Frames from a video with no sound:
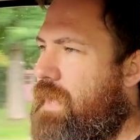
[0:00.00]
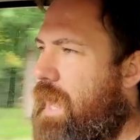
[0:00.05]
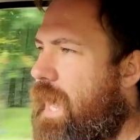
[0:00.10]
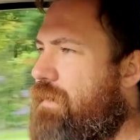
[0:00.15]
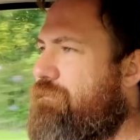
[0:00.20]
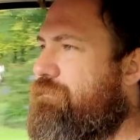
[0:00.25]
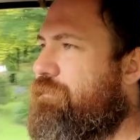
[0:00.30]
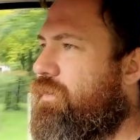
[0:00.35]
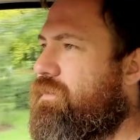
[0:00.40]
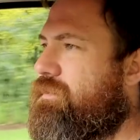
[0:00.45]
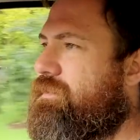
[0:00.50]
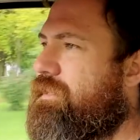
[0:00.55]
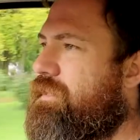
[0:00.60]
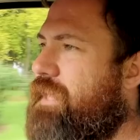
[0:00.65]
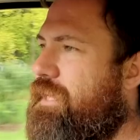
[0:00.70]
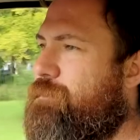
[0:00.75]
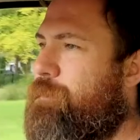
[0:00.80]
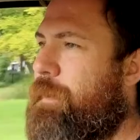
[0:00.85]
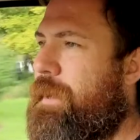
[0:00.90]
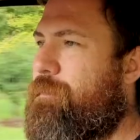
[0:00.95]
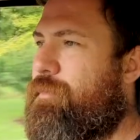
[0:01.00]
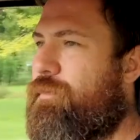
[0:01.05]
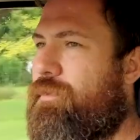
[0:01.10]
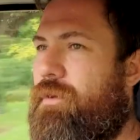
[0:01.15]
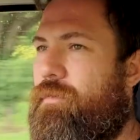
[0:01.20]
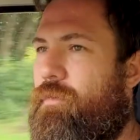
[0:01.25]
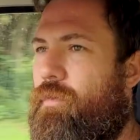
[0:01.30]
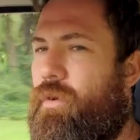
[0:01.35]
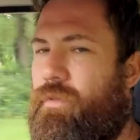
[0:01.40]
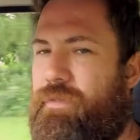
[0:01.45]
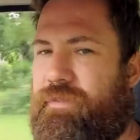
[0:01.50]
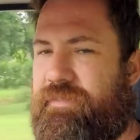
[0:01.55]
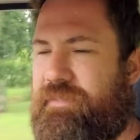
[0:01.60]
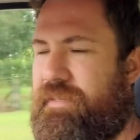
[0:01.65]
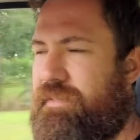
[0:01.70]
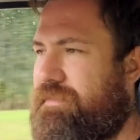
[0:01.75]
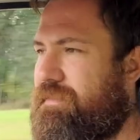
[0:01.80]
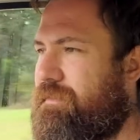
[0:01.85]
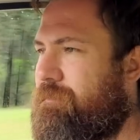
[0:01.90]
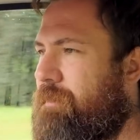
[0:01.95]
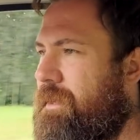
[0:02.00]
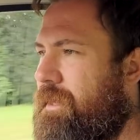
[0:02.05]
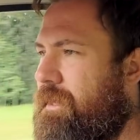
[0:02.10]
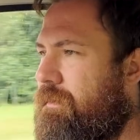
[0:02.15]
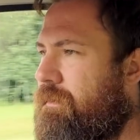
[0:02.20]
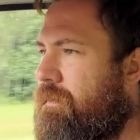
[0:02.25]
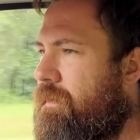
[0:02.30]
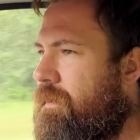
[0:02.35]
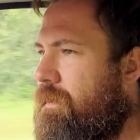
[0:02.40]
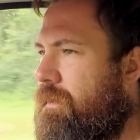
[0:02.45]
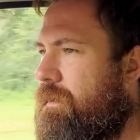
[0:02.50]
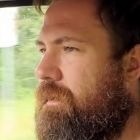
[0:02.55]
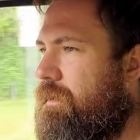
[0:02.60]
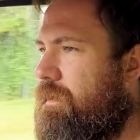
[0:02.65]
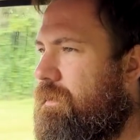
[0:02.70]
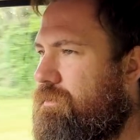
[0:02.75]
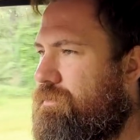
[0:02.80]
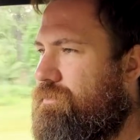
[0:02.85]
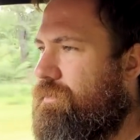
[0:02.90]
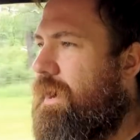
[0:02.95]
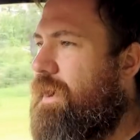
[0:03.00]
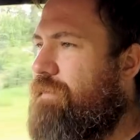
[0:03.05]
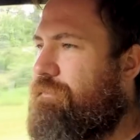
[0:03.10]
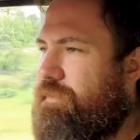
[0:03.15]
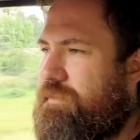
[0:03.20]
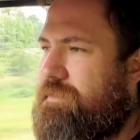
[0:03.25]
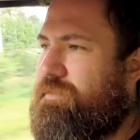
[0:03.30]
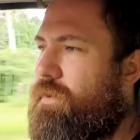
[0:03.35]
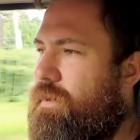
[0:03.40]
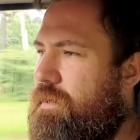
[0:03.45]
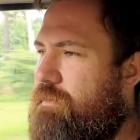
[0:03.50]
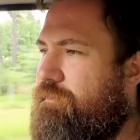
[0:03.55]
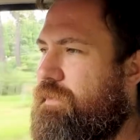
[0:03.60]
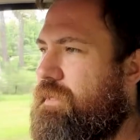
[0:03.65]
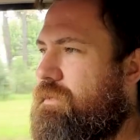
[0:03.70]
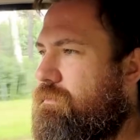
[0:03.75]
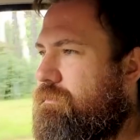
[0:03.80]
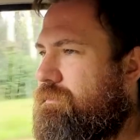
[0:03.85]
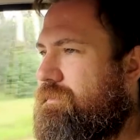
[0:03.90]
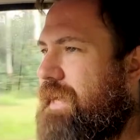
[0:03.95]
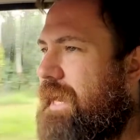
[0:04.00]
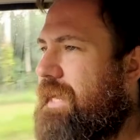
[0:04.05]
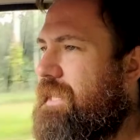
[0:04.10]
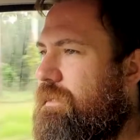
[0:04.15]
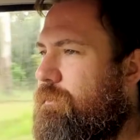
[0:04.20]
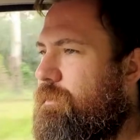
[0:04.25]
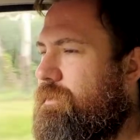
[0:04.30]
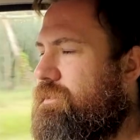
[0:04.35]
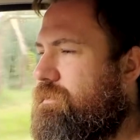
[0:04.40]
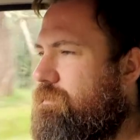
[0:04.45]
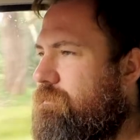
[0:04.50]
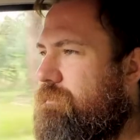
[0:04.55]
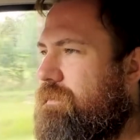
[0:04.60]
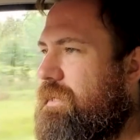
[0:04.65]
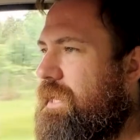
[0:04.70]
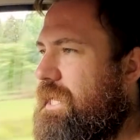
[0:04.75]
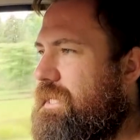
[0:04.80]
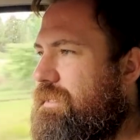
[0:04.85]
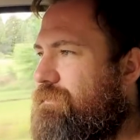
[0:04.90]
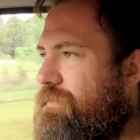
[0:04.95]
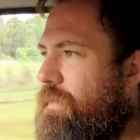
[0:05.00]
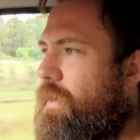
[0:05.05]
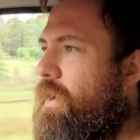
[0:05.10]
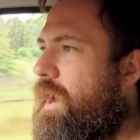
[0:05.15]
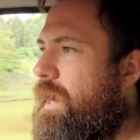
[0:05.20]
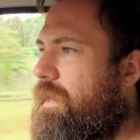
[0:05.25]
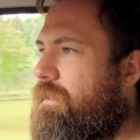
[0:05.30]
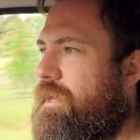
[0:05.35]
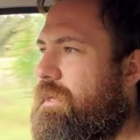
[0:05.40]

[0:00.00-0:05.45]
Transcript: unfortunately there's people that roll the system and drive historic vehicles daily, which is fine.